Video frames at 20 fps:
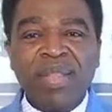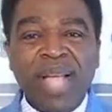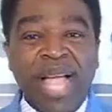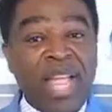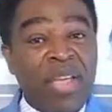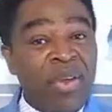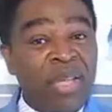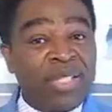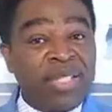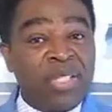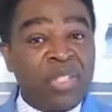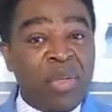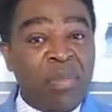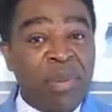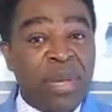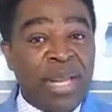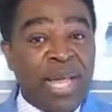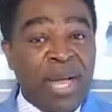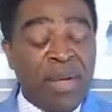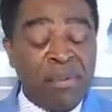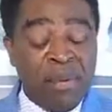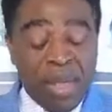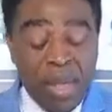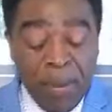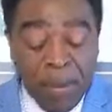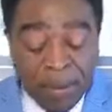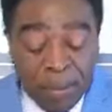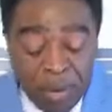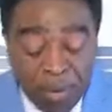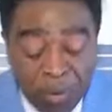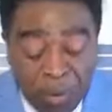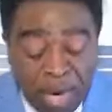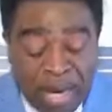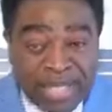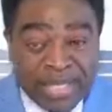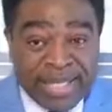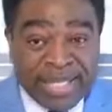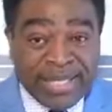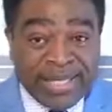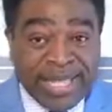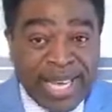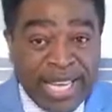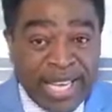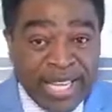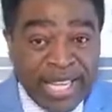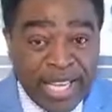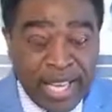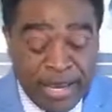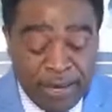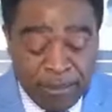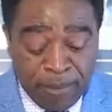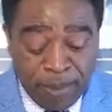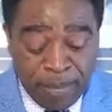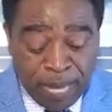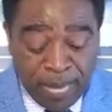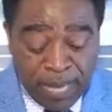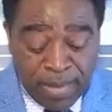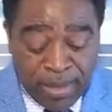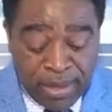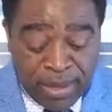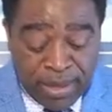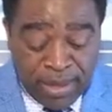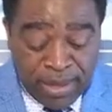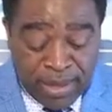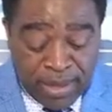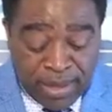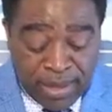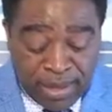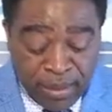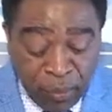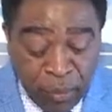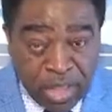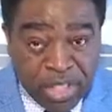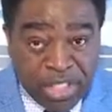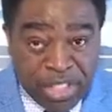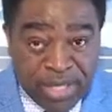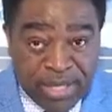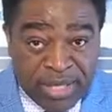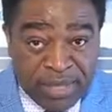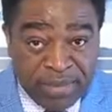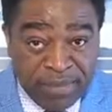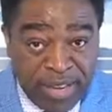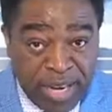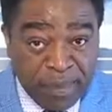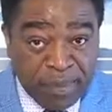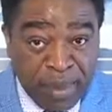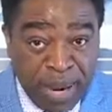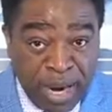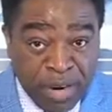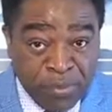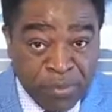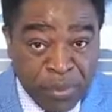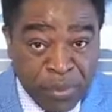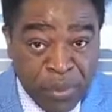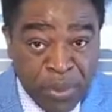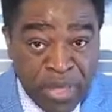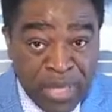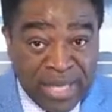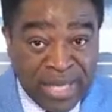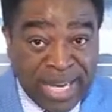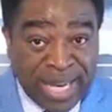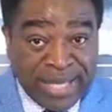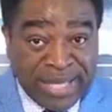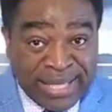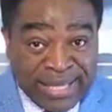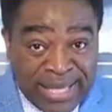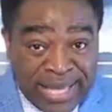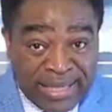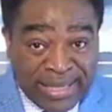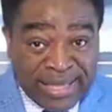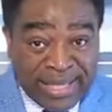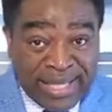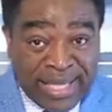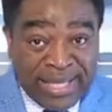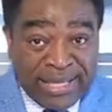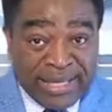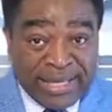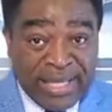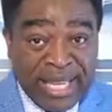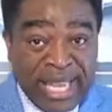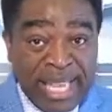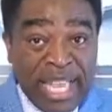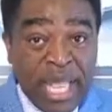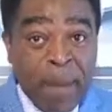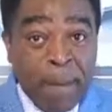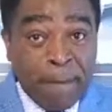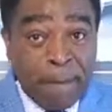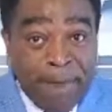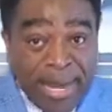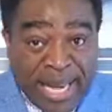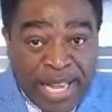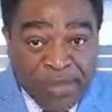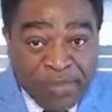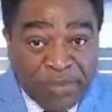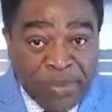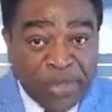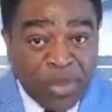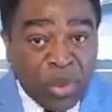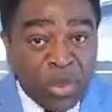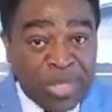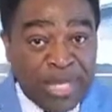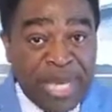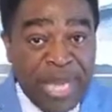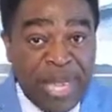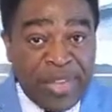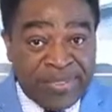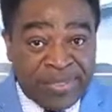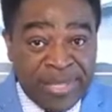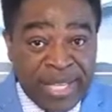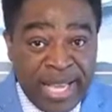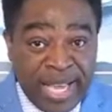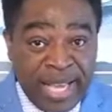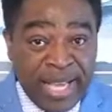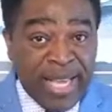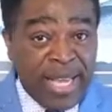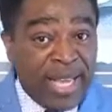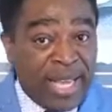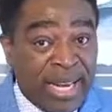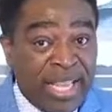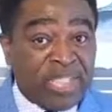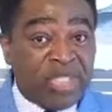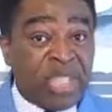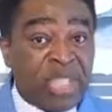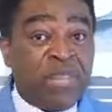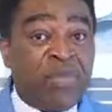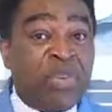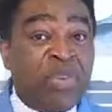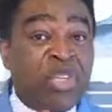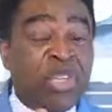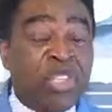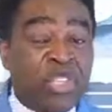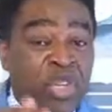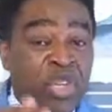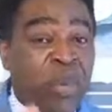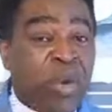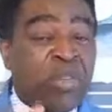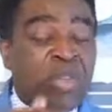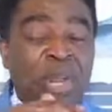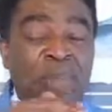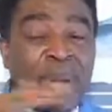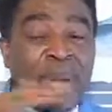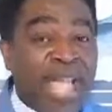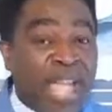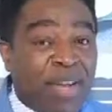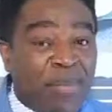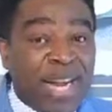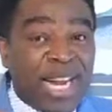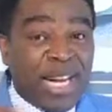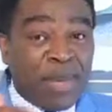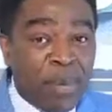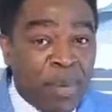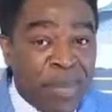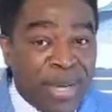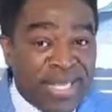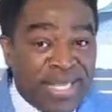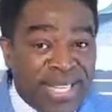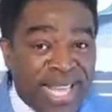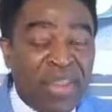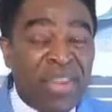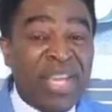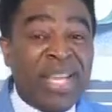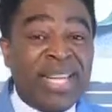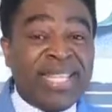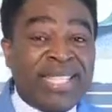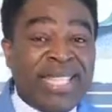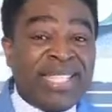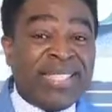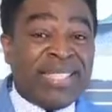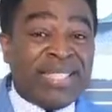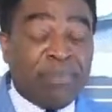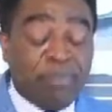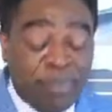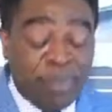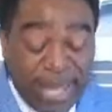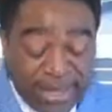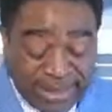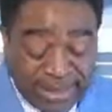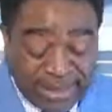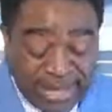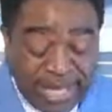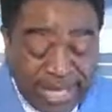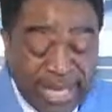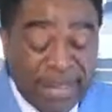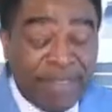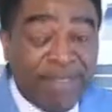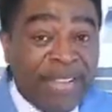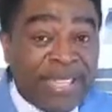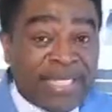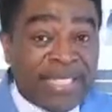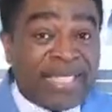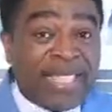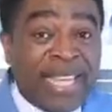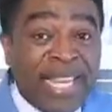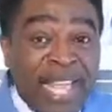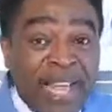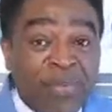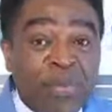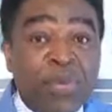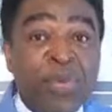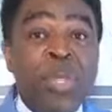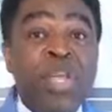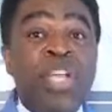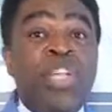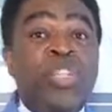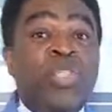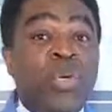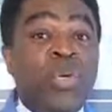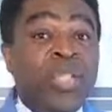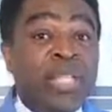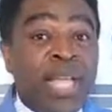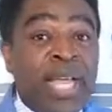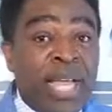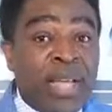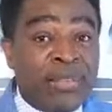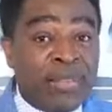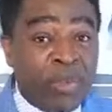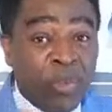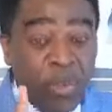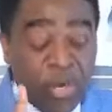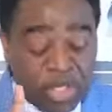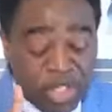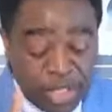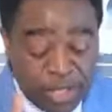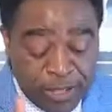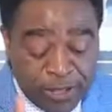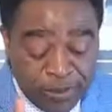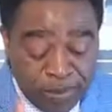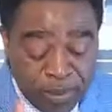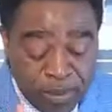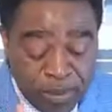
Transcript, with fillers: Are you listening to me now? But what is this saying here? Watch it, very powerful. Now, this is a benefit on the earth here. This is not even, no one's talking about heaven at the moment now. This blessing in verse 11 is on the earth. Watch it.